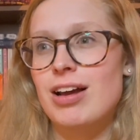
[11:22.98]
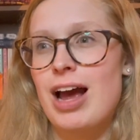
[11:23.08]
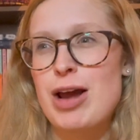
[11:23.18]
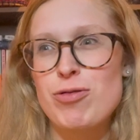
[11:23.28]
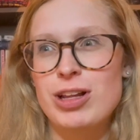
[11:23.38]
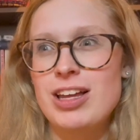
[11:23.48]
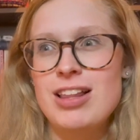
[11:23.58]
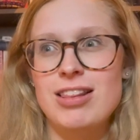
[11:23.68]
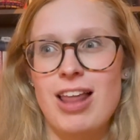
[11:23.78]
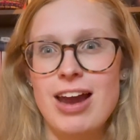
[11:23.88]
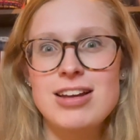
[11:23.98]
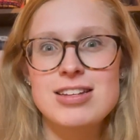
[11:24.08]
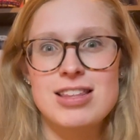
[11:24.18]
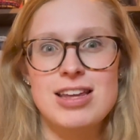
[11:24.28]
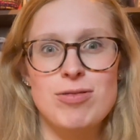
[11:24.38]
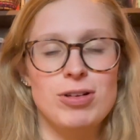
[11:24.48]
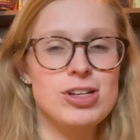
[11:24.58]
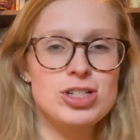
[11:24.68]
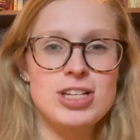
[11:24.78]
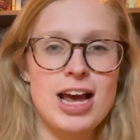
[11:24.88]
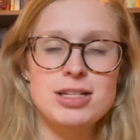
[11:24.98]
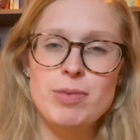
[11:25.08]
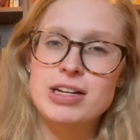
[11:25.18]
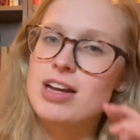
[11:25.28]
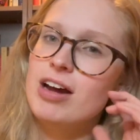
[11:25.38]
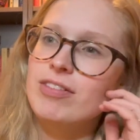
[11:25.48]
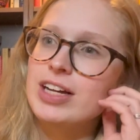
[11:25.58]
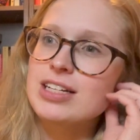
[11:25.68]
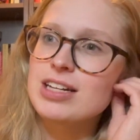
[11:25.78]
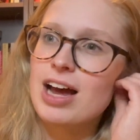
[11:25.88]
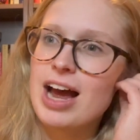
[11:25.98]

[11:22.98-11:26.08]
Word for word: I really liked the religious aspect of it.